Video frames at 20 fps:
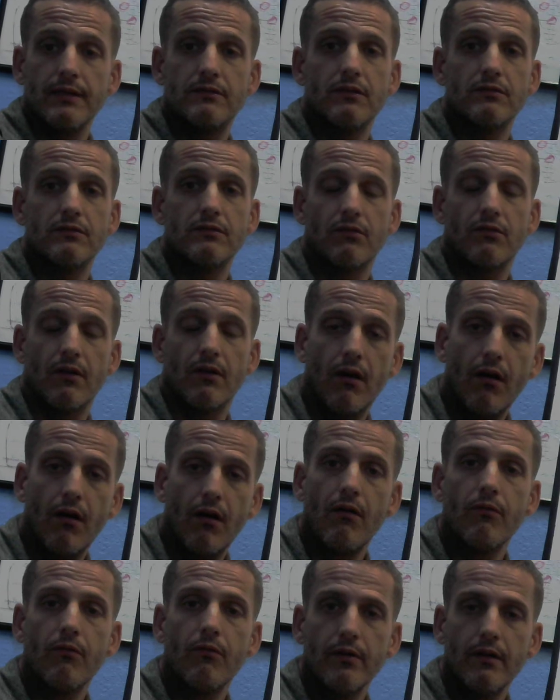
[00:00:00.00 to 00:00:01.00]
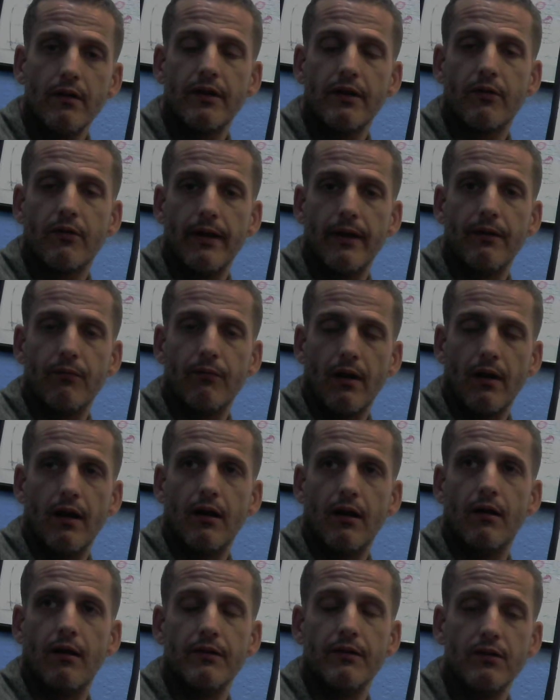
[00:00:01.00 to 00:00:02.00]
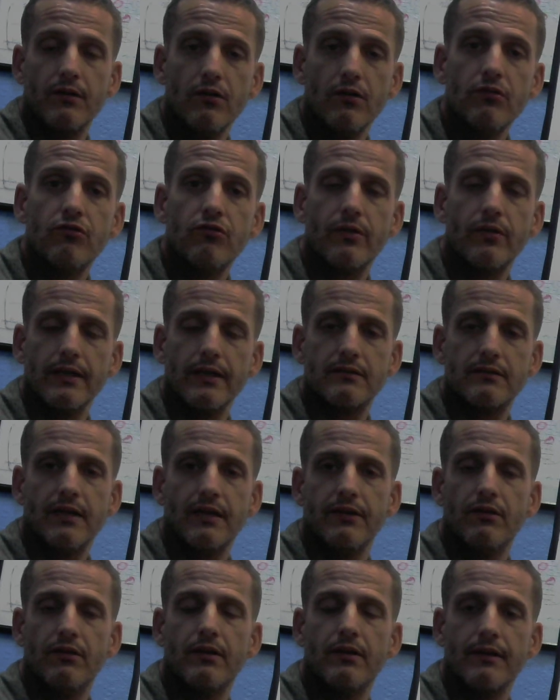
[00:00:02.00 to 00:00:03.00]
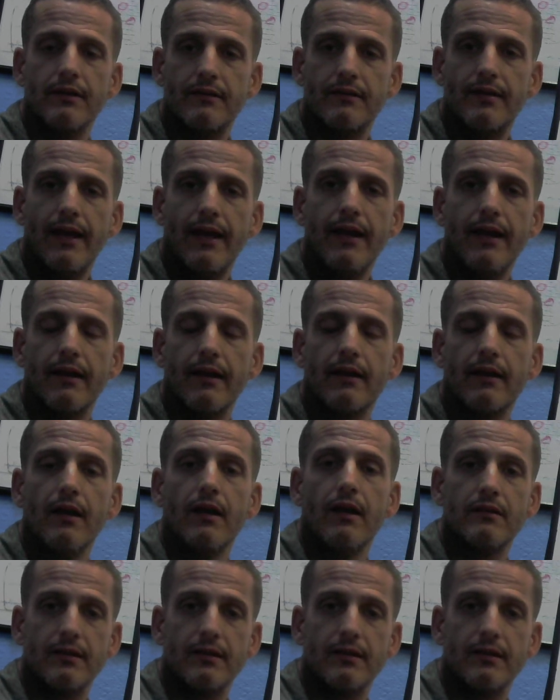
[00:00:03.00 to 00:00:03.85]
Those are all really great nutrients that you can take